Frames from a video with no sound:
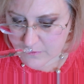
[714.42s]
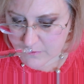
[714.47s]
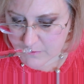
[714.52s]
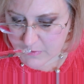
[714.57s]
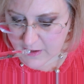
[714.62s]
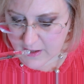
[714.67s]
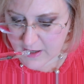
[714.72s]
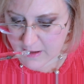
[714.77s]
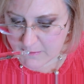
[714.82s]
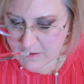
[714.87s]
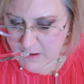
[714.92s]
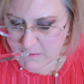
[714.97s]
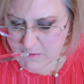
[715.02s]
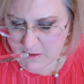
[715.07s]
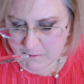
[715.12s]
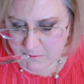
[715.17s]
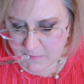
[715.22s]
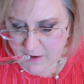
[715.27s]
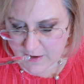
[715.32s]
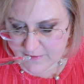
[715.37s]
but and uh,
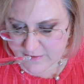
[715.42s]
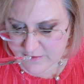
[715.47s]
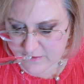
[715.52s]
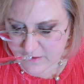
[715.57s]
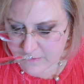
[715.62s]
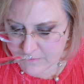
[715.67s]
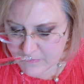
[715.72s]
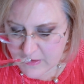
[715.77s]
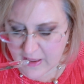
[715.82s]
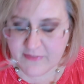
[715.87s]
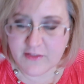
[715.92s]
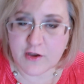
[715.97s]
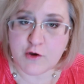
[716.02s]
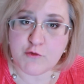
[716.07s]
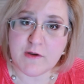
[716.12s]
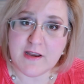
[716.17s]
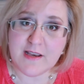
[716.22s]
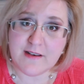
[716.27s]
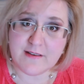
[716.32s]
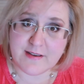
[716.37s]
maybe musk. And the
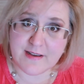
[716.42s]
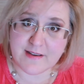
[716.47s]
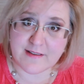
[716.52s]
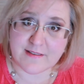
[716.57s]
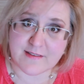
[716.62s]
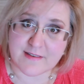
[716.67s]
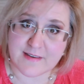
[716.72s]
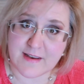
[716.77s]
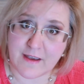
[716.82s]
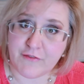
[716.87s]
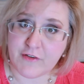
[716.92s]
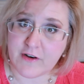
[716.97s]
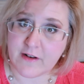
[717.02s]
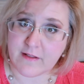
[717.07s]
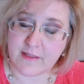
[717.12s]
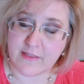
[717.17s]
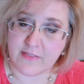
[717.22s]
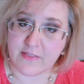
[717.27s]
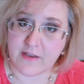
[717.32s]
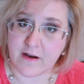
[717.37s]
green tea is
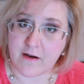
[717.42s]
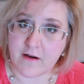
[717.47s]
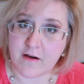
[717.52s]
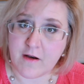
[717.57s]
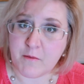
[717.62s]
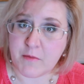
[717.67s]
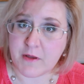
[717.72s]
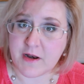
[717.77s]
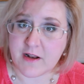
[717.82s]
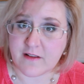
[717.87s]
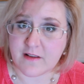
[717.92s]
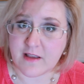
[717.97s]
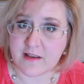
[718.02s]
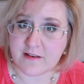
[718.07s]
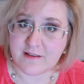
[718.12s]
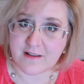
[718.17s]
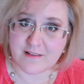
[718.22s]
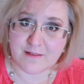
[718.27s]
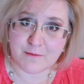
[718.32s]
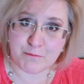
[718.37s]
definitely there, but it,
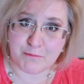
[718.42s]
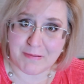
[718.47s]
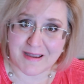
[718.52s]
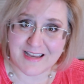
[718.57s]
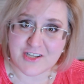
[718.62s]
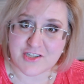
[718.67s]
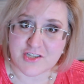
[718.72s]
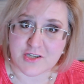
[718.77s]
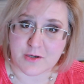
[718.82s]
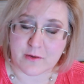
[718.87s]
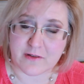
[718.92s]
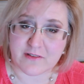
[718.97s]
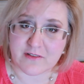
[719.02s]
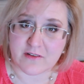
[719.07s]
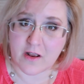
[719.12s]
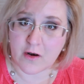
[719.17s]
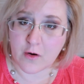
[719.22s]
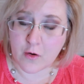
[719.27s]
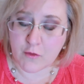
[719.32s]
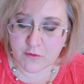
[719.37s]
it doesn't bite you. It's
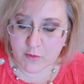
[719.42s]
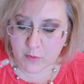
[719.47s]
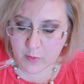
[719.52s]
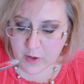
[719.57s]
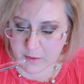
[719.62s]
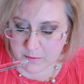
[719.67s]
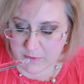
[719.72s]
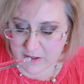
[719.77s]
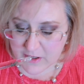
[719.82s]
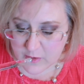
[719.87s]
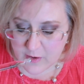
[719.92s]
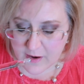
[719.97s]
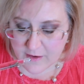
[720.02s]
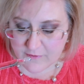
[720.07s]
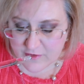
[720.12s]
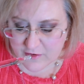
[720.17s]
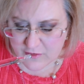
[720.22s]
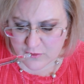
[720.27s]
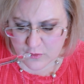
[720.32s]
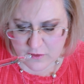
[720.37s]
not overwhelming. You
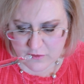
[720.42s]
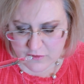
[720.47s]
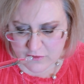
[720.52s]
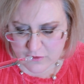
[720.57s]
have to sort of